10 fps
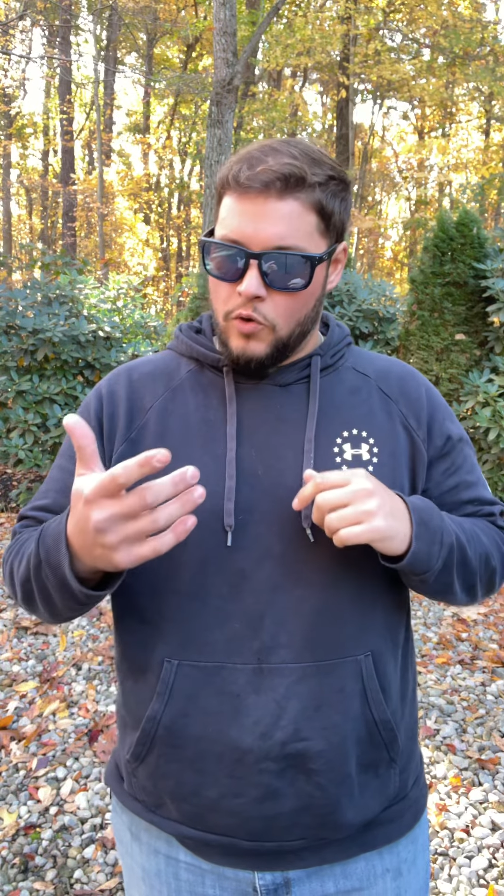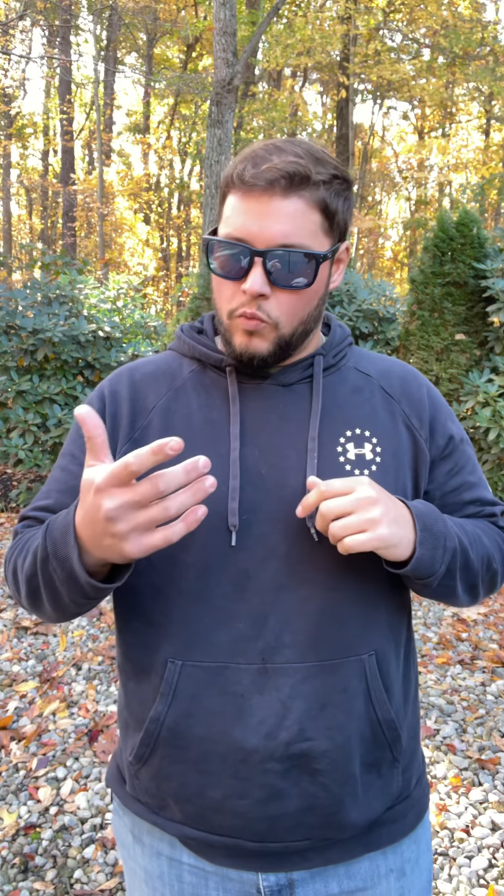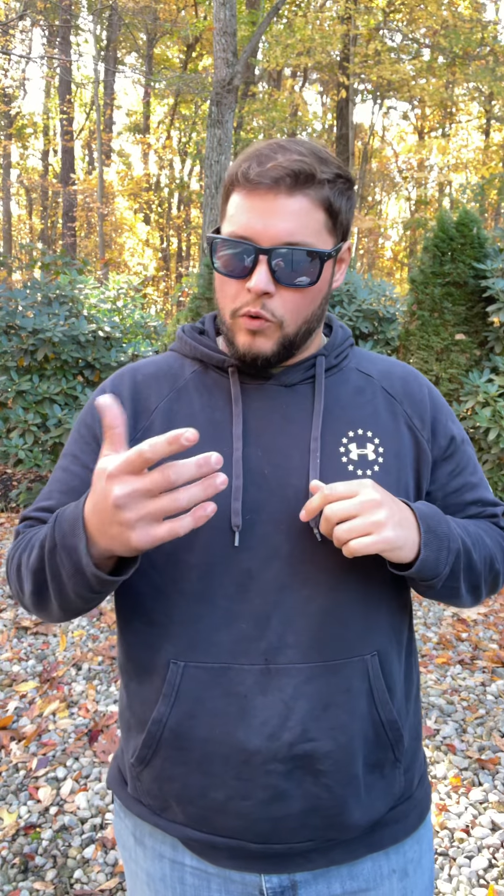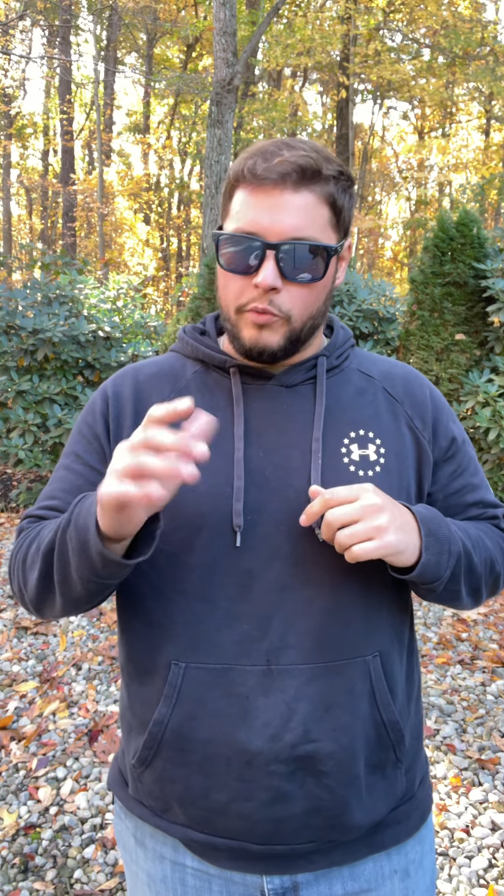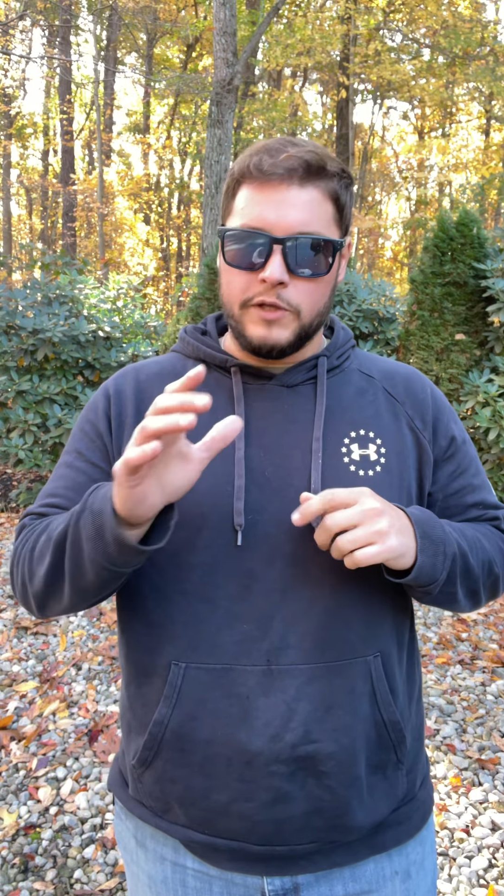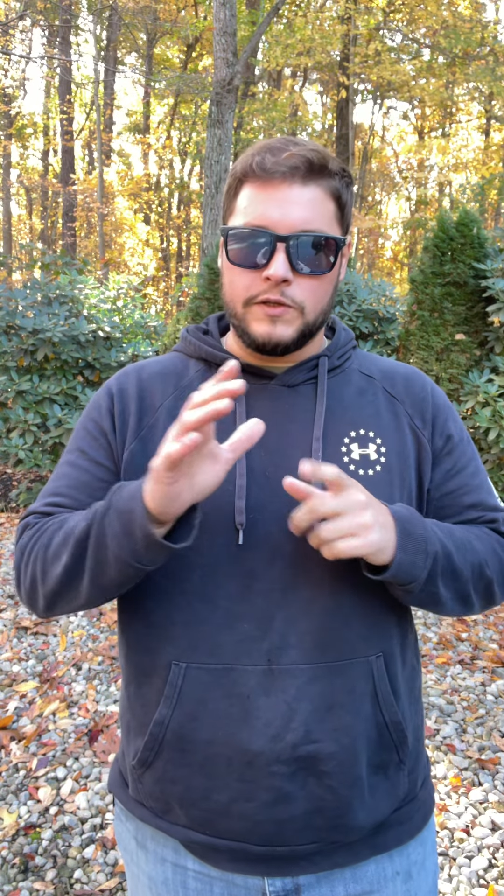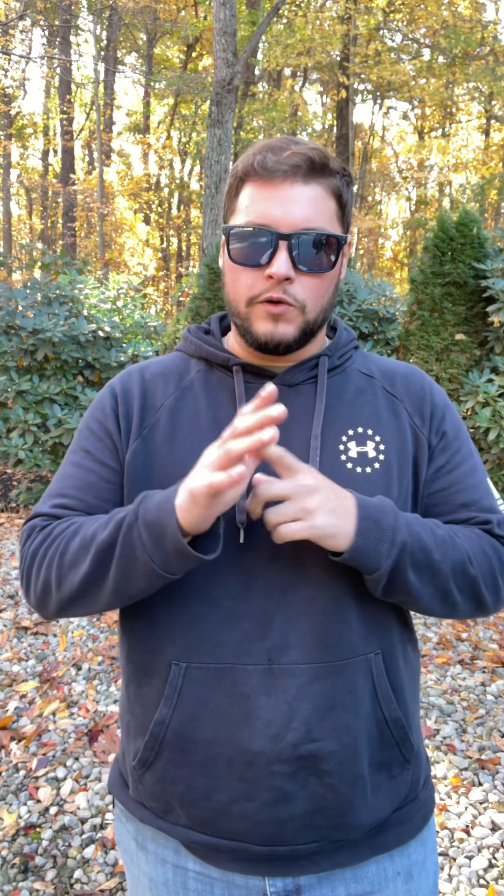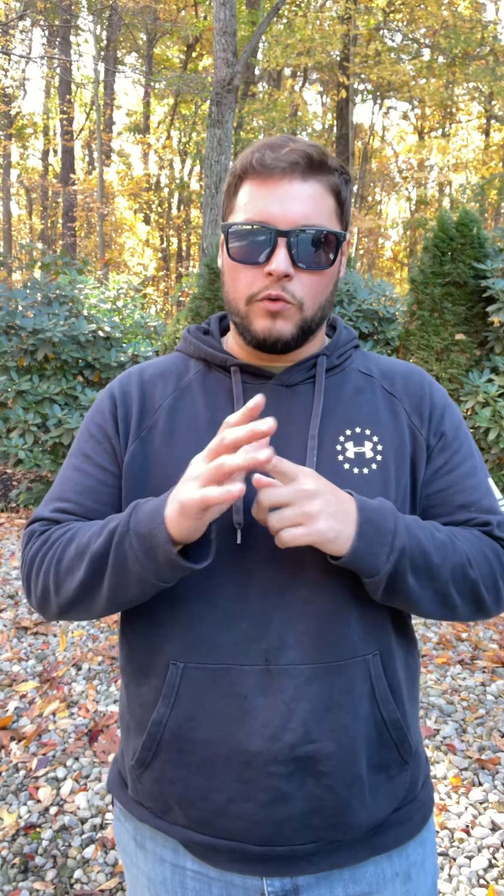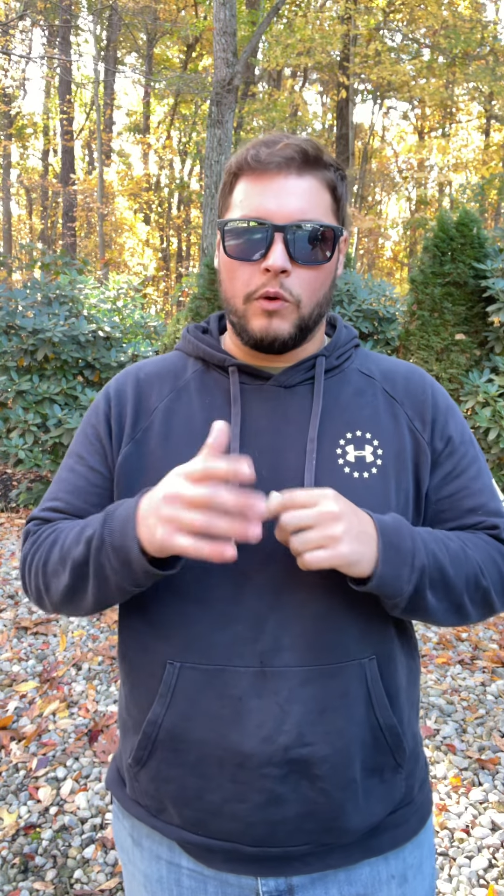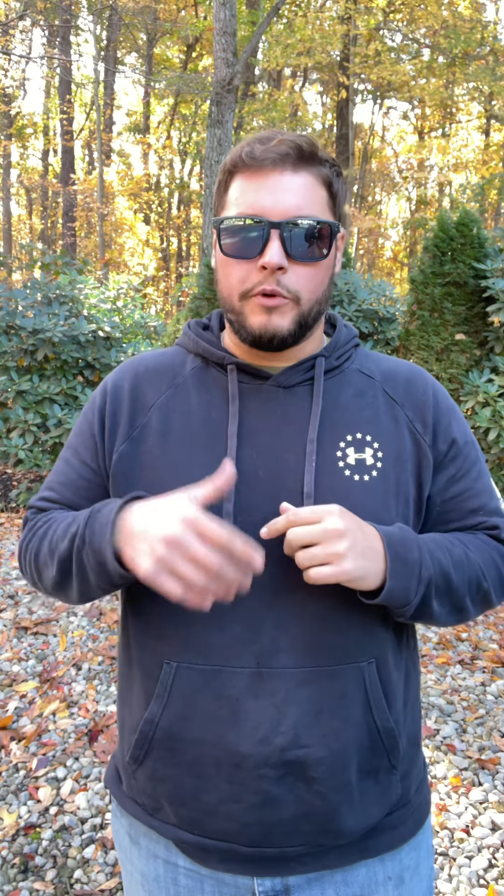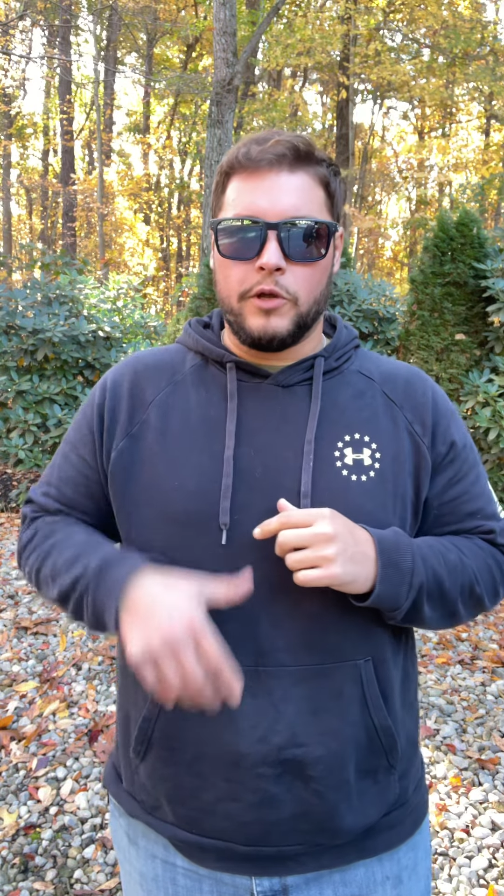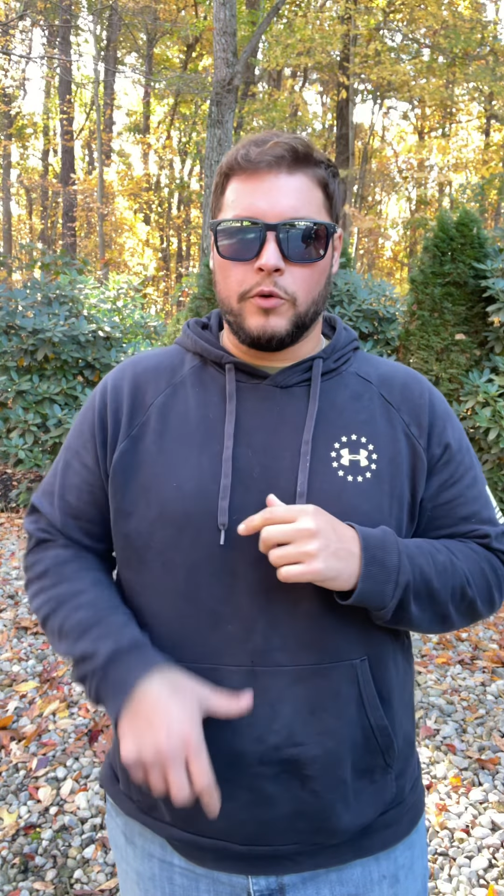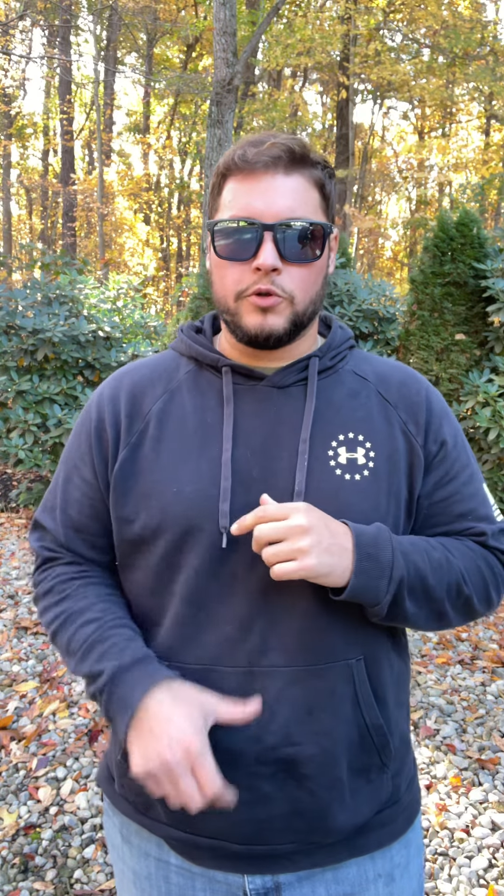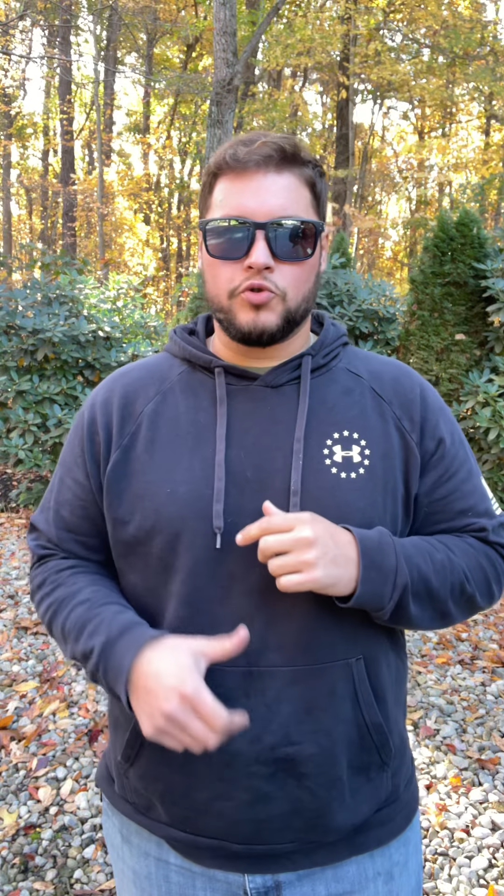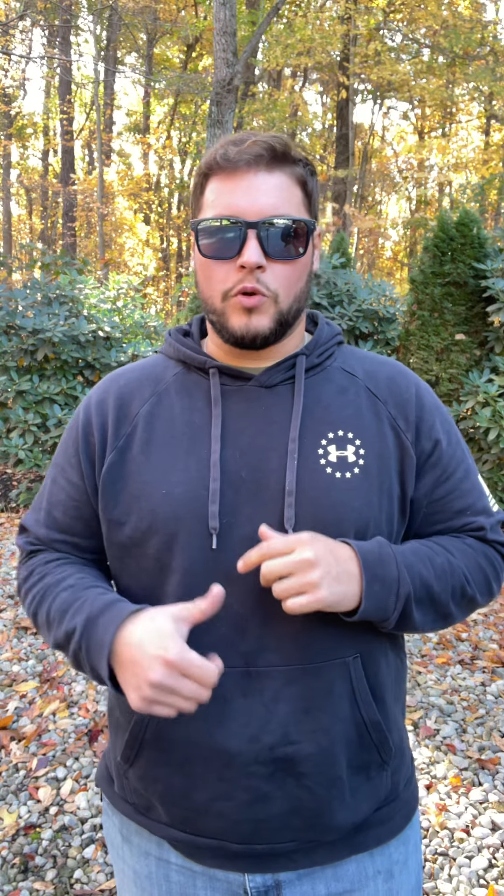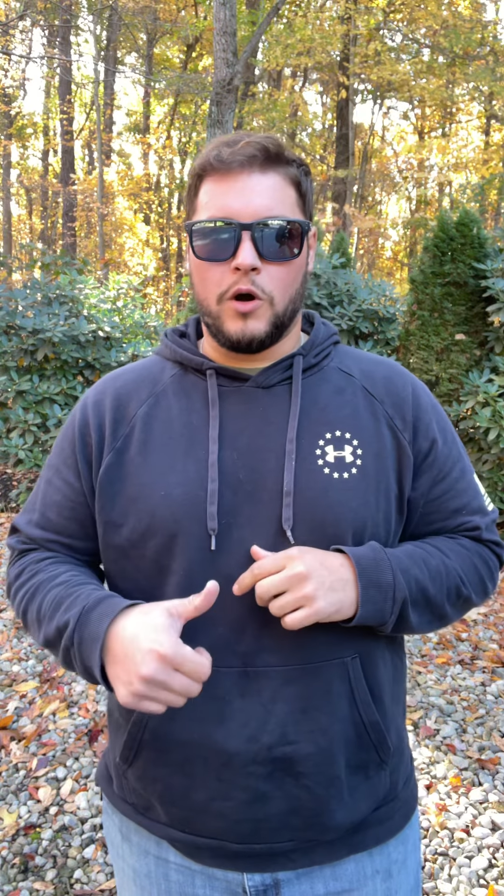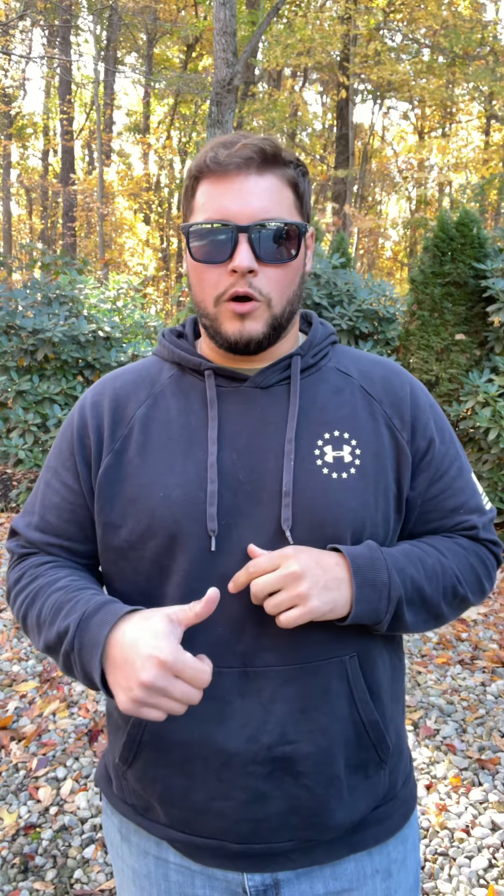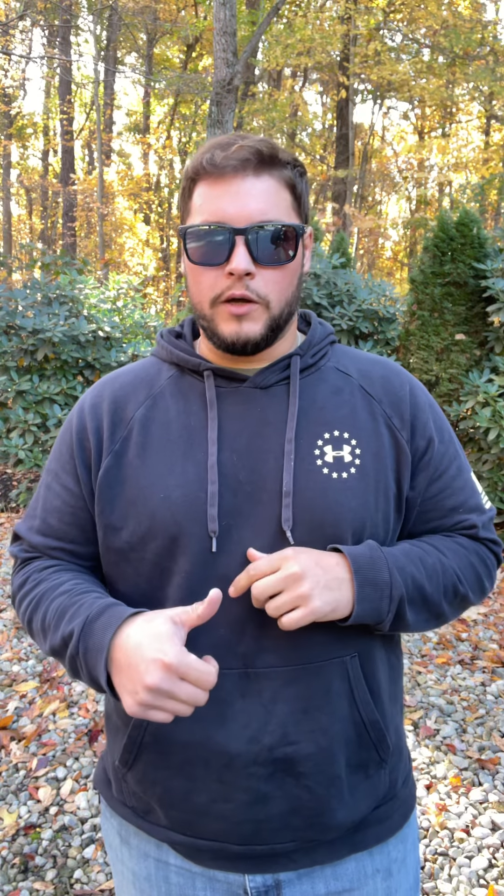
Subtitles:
what we do when we go to draw